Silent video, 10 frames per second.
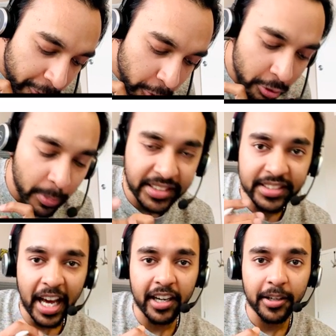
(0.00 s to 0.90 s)
4 to my
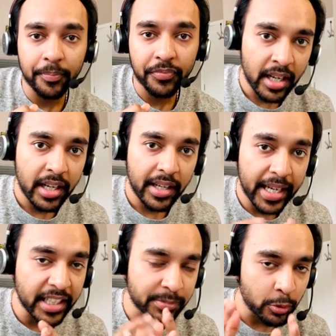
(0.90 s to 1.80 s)
stack.
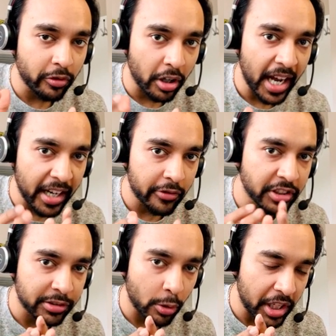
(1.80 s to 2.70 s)
Let us move on and you will
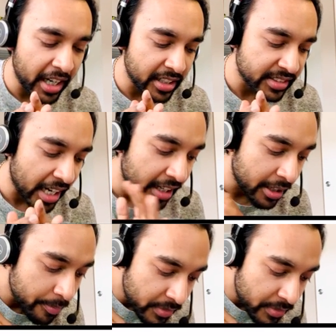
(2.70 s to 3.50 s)
slowly understand it.